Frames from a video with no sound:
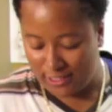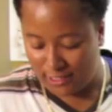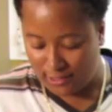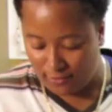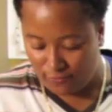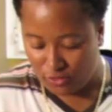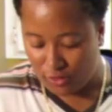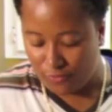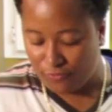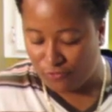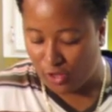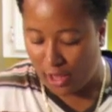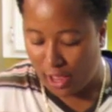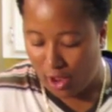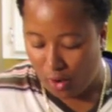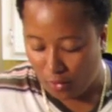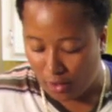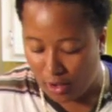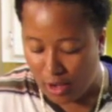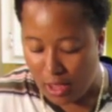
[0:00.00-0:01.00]
sift the
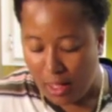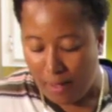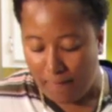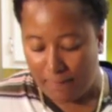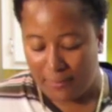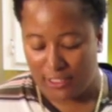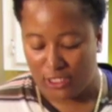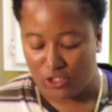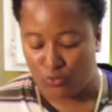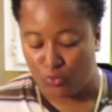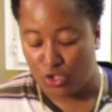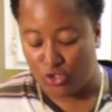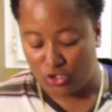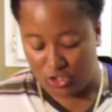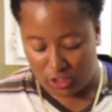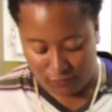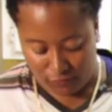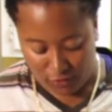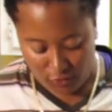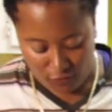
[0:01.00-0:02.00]
flour, because when you
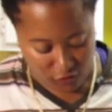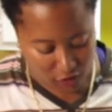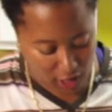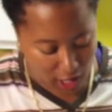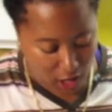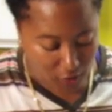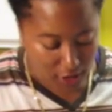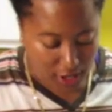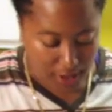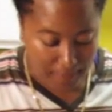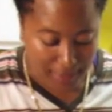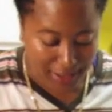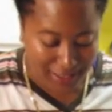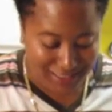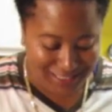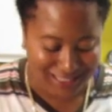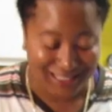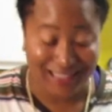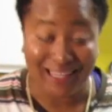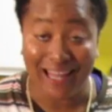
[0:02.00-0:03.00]
sift your flour, it
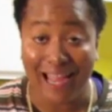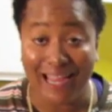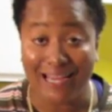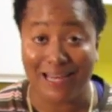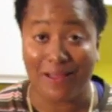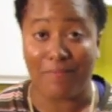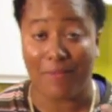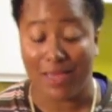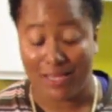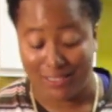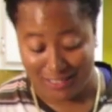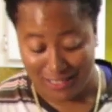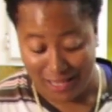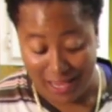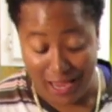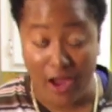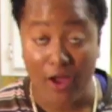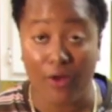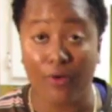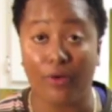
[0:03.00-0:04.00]
makes it light, it makes it
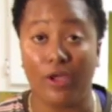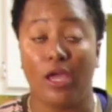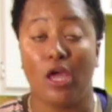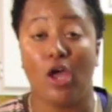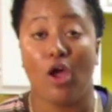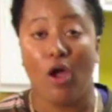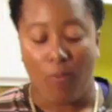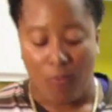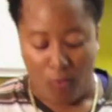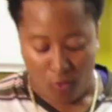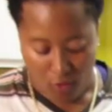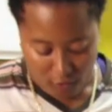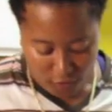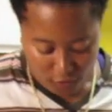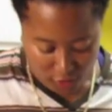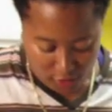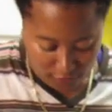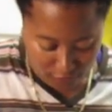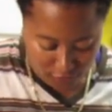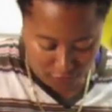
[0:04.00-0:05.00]
airy, more
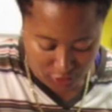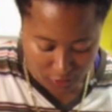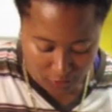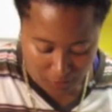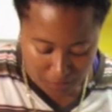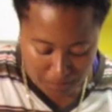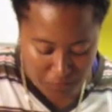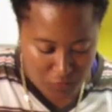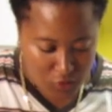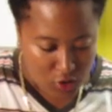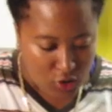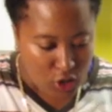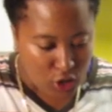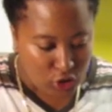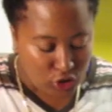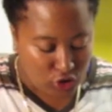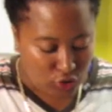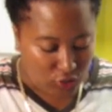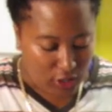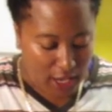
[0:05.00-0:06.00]
fluffier.
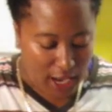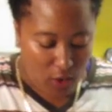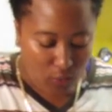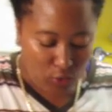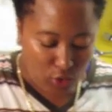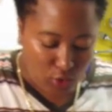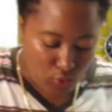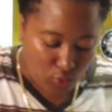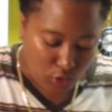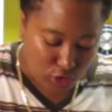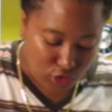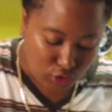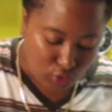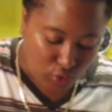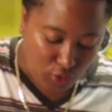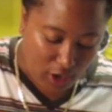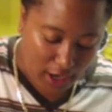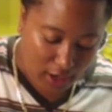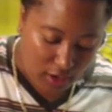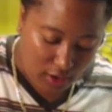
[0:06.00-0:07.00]
So now we're going to
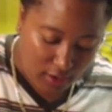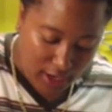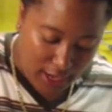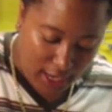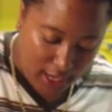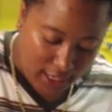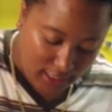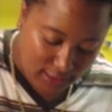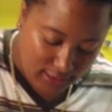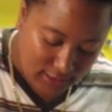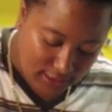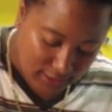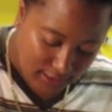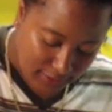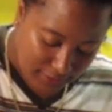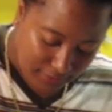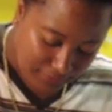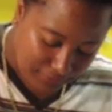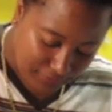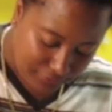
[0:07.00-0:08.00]
crack our eggs
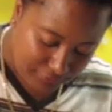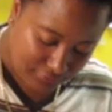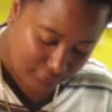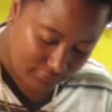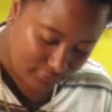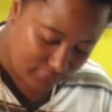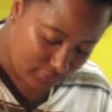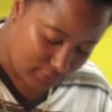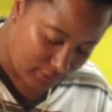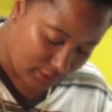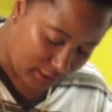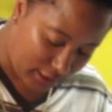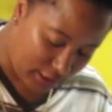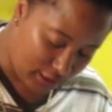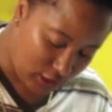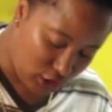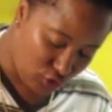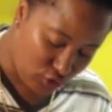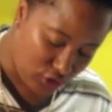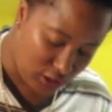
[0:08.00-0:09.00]

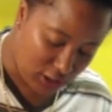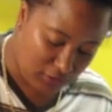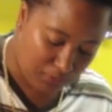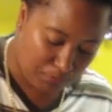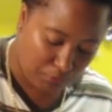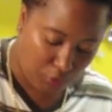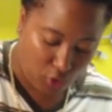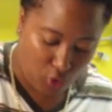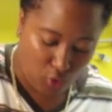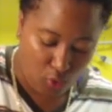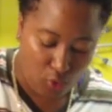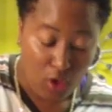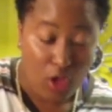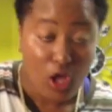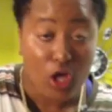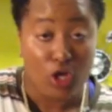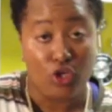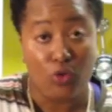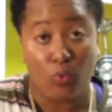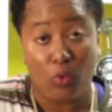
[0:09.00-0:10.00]
into this bowl.
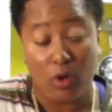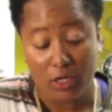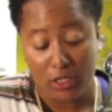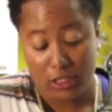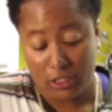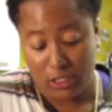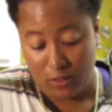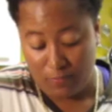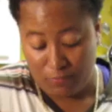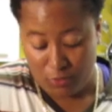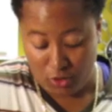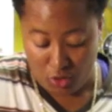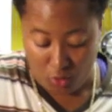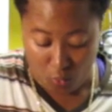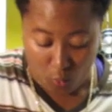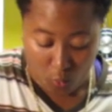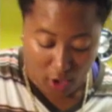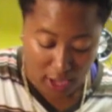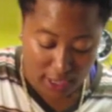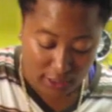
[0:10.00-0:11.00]
You want to keep your
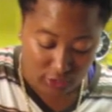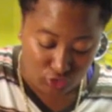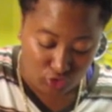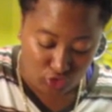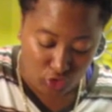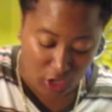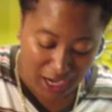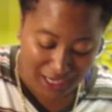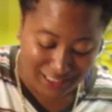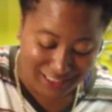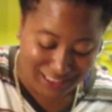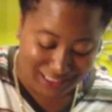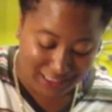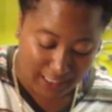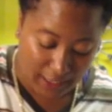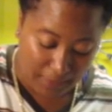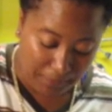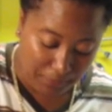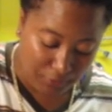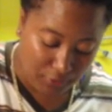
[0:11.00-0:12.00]
wet and dry
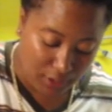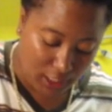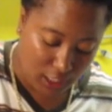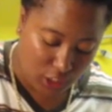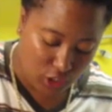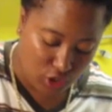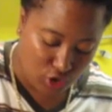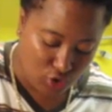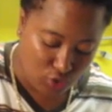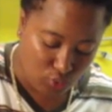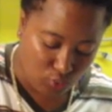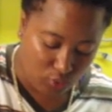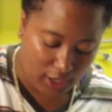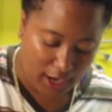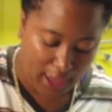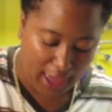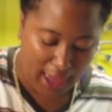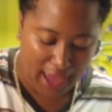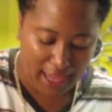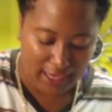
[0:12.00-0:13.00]
separate, and you want
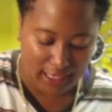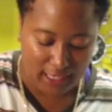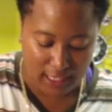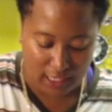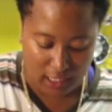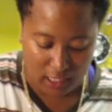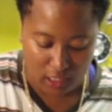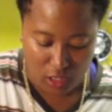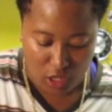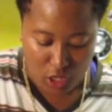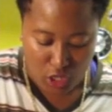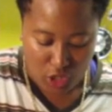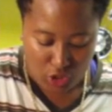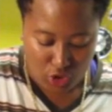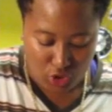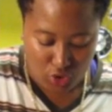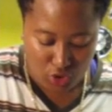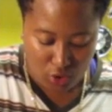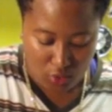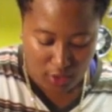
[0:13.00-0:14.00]
to add it in.
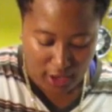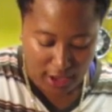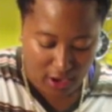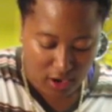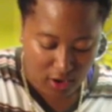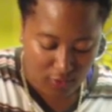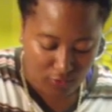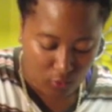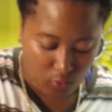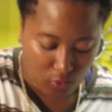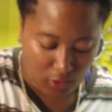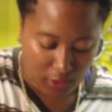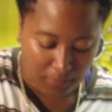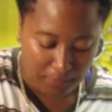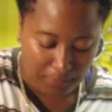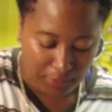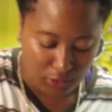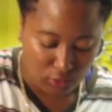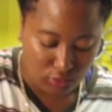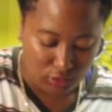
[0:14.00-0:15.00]
You don't ever want
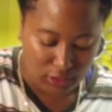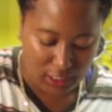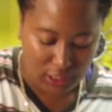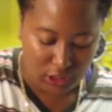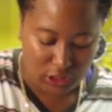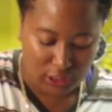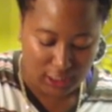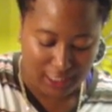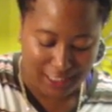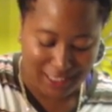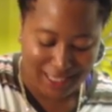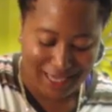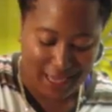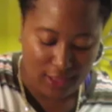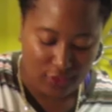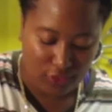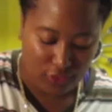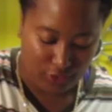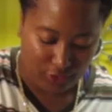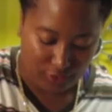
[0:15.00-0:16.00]
to build it
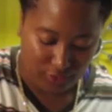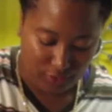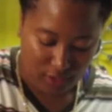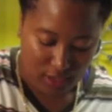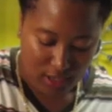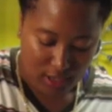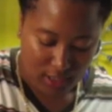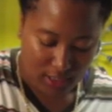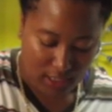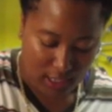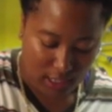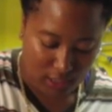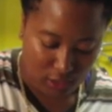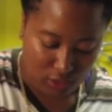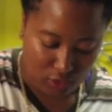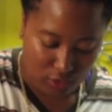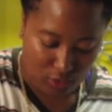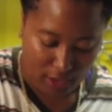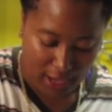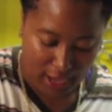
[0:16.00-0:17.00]
together. Got a
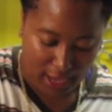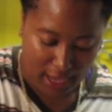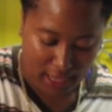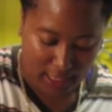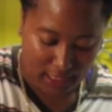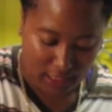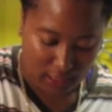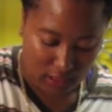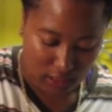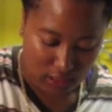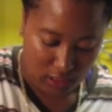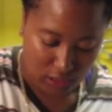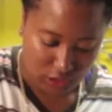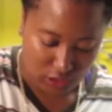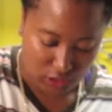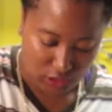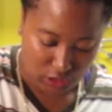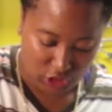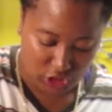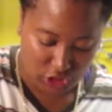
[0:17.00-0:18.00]
little egg
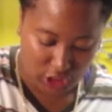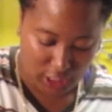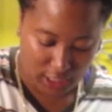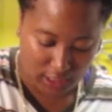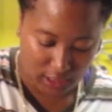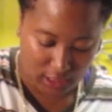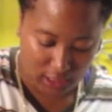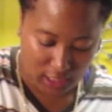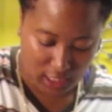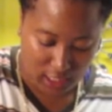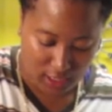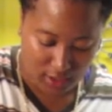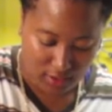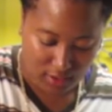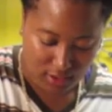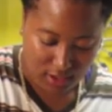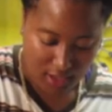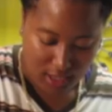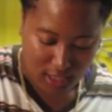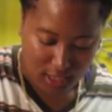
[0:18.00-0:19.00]
shell in
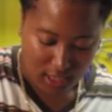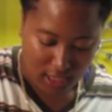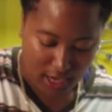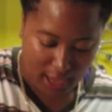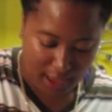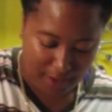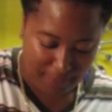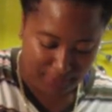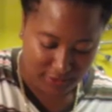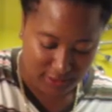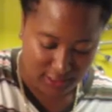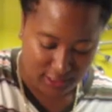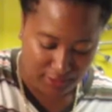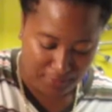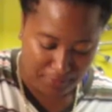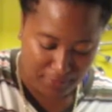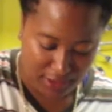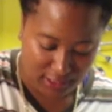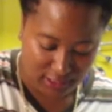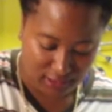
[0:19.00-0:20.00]
here. It happens to the
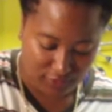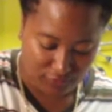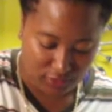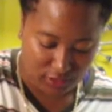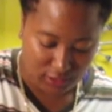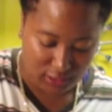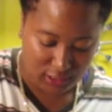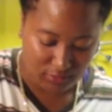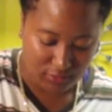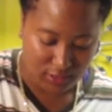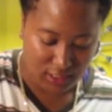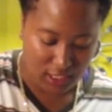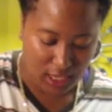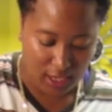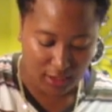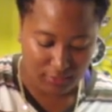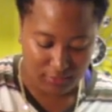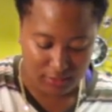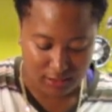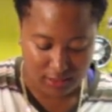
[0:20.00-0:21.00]
best of us
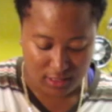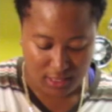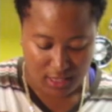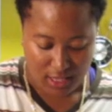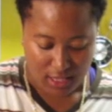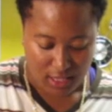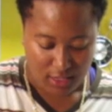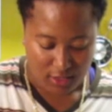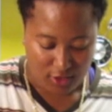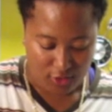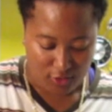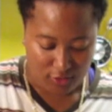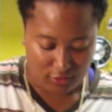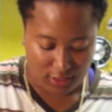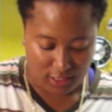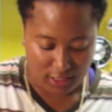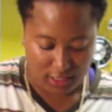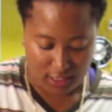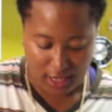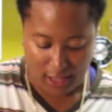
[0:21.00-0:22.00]
sometimes. Go and
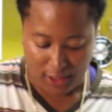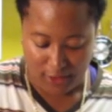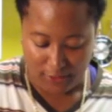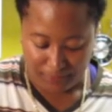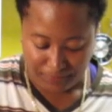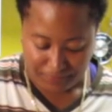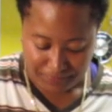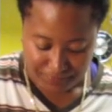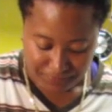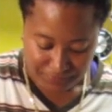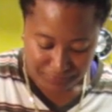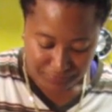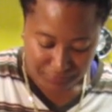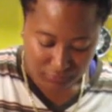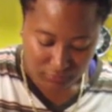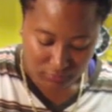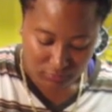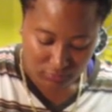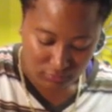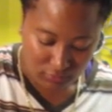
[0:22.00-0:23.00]
get it out.
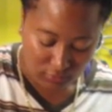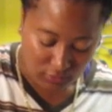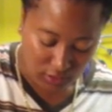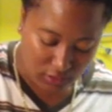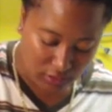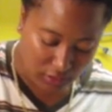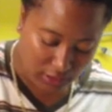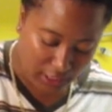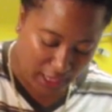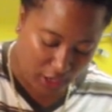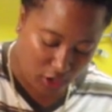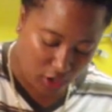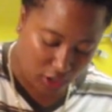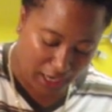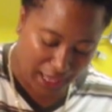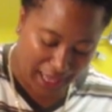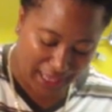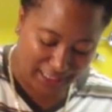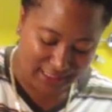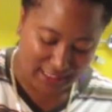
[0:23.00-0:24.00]
Got our
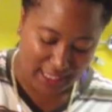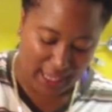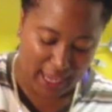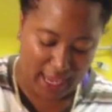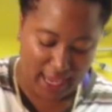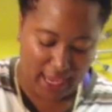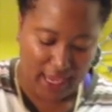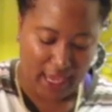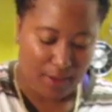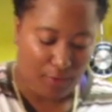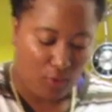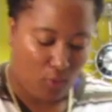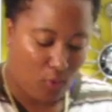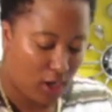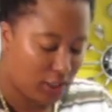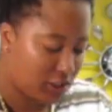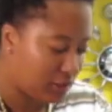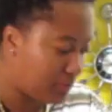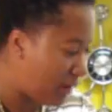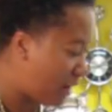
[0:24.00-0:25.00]
last egg. I'm going to
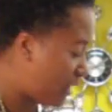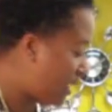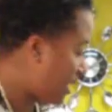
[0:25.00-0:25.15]
wash my